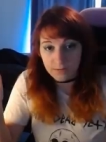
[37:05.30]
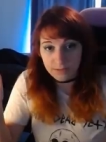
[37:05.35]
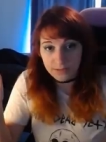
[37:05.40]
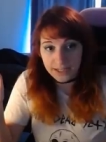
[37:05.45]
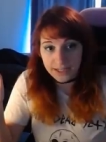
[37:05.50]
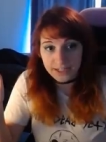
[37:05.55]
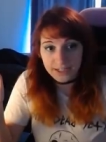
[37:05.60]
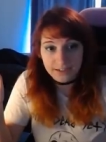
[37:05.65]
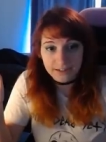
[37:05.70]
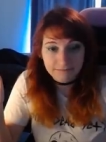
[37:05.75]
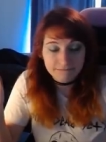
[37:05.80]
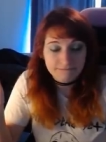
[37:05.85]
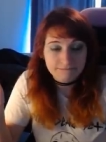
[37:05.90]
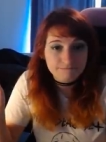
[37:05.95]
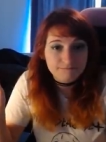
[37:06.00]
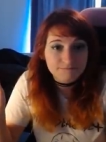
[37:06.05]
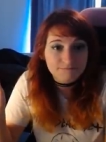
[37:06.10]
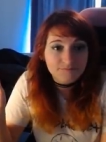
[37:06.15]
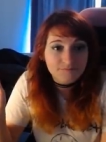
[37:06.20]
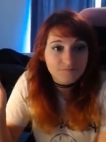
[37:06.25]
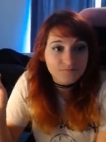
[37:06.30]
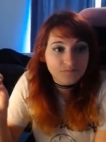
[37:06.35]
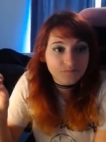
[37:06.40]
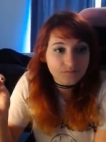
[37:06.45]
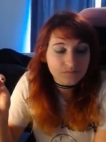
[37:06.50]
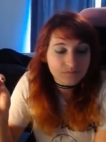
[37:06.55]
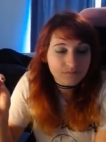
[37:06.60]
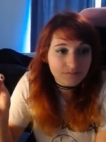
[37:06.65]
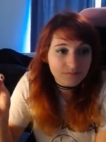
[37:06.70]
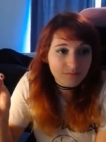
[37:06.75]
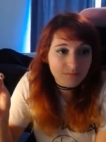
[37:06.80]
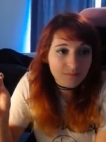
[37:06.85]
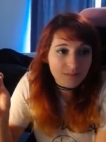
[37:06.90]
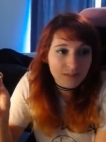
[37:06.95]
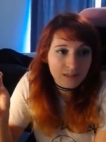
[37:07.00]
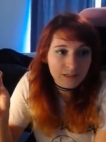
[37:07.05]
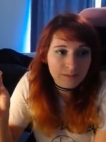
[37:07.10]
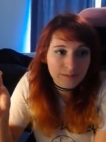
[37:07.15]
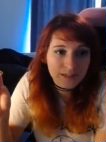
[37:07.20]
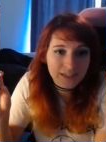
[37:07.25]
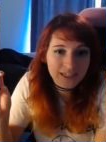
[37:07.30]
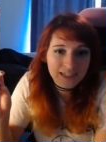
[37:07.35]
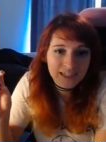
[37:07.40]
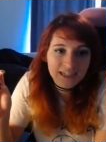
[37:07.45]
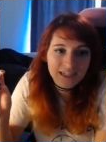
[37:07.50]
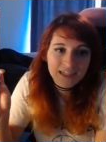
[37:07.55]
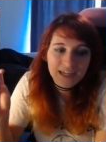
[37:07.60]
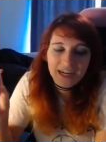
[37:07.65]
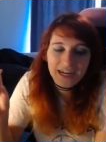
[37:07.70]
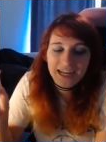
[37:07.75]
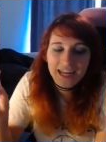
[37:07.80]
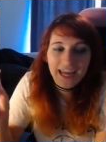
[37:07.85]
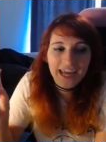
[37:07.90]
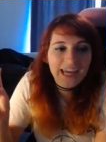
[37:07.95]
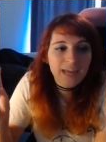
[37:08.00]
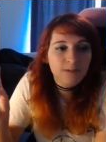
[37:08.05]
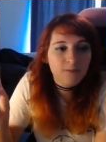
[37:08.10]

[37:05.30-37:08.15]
later. But I hate